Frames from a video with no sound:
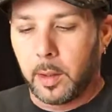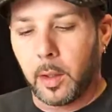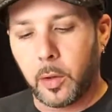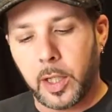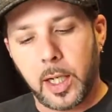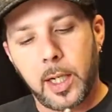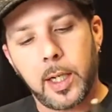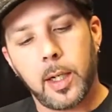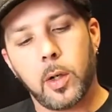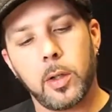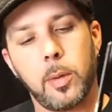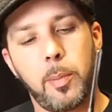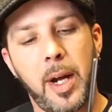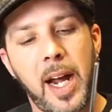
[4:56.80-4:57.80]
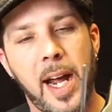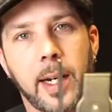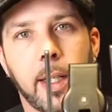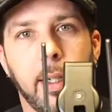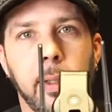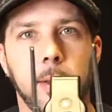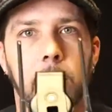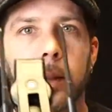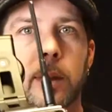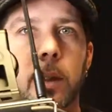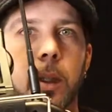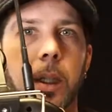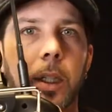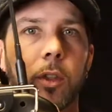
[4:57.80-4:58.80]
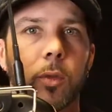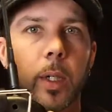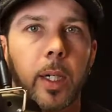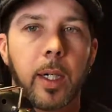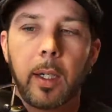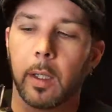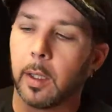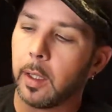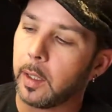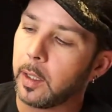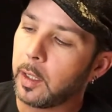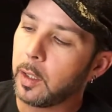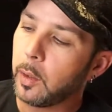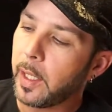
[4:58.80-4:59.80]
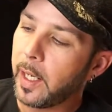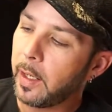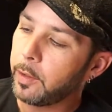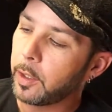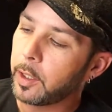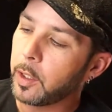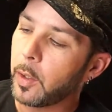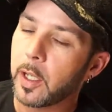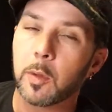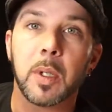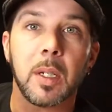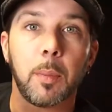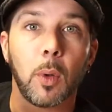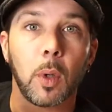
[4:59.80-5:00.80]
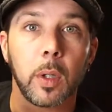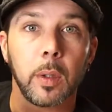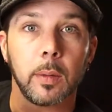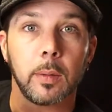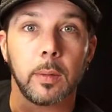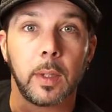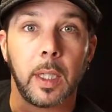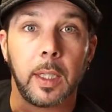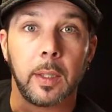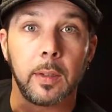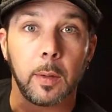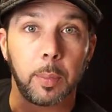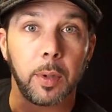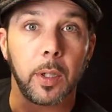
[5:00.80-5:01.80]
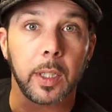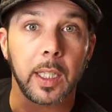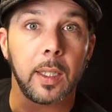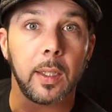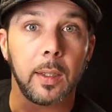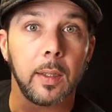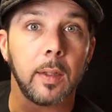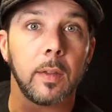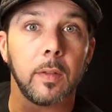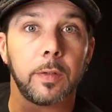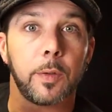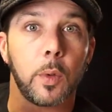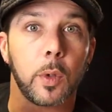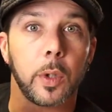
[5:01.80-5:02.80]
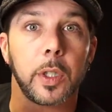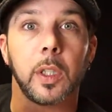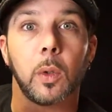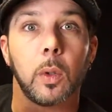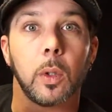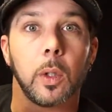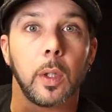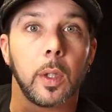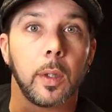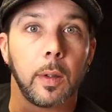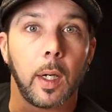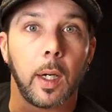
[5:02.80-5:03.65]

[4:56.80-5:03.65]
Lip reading: okay, on the back is where you have your USB port to plug in for your